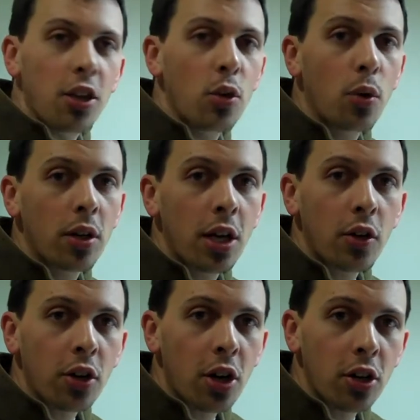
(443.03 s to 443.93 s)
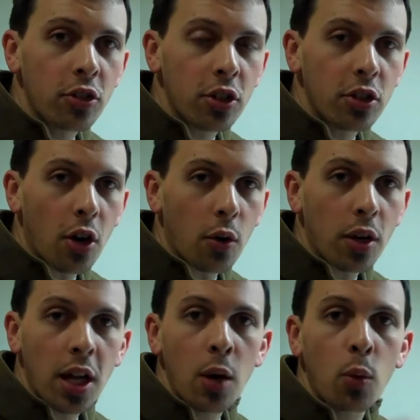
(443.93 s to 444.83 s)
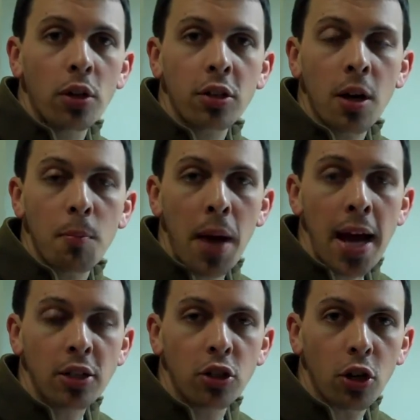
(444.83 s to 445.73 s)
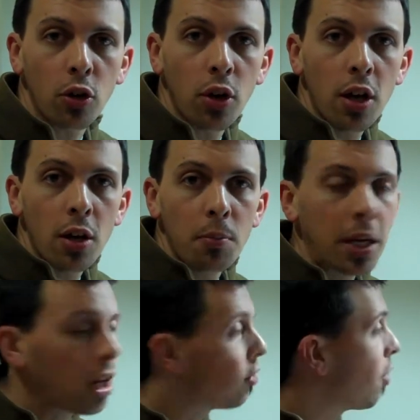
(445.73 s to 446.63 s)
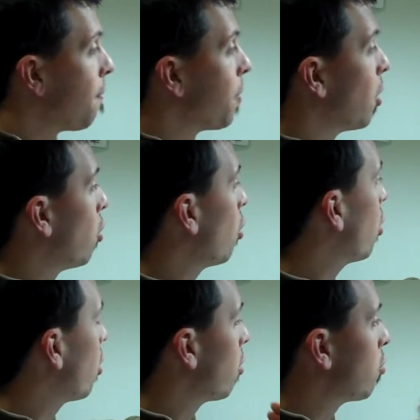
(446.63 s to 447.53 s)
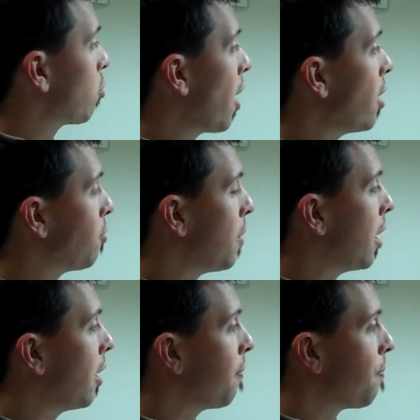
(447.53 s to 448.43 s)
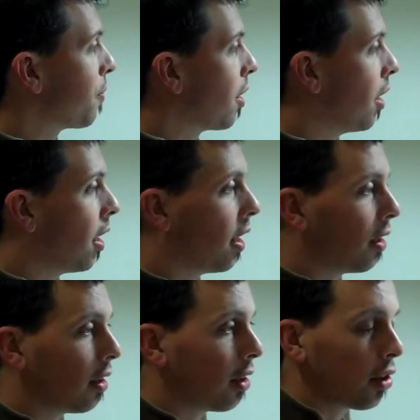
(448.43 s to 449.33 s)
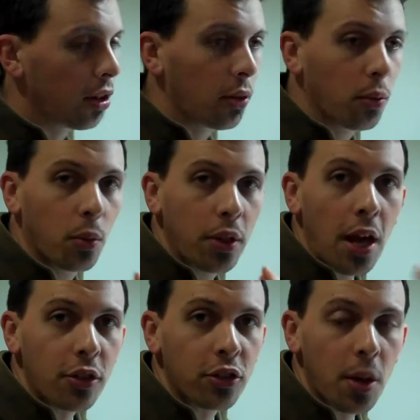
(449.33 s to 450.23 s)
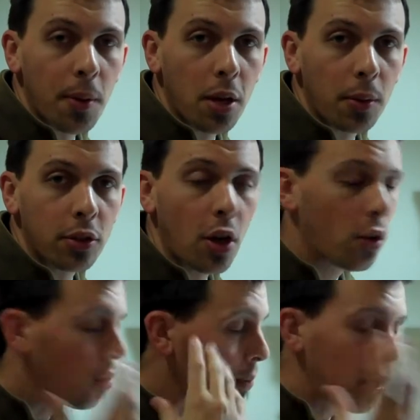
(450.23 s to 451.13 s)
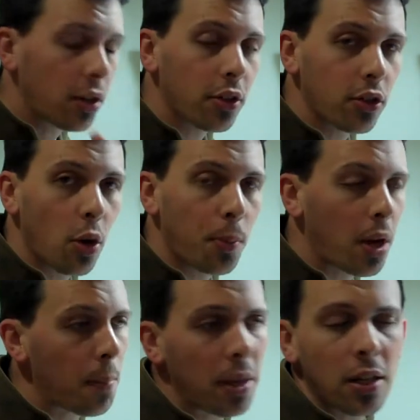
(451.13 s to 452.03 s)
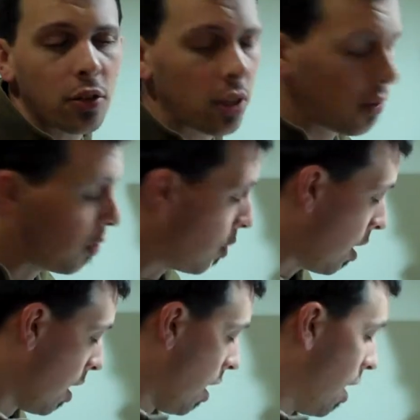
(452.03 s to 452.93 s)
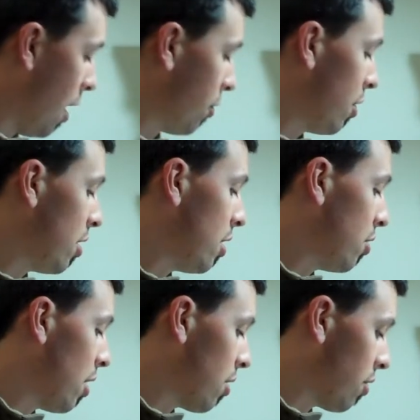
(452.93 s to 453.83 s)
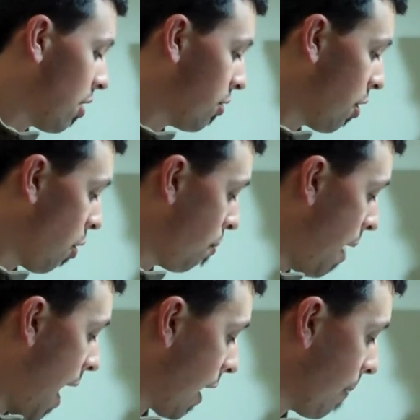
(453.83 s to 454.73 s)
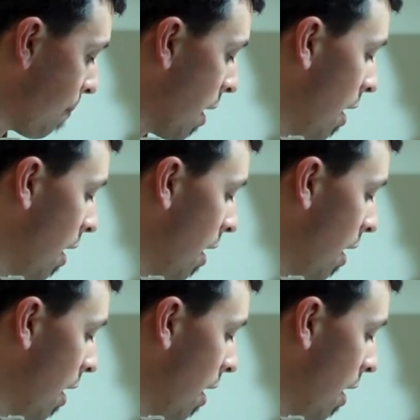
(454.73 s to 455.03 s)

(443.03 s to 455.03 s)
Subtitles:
you wouldn't hear the courtesy tone. It wouldn't come back to you because you're transmitting without the subaudible tone. The repeater doesn't open up. It doesn't give you a CTCSS tone back.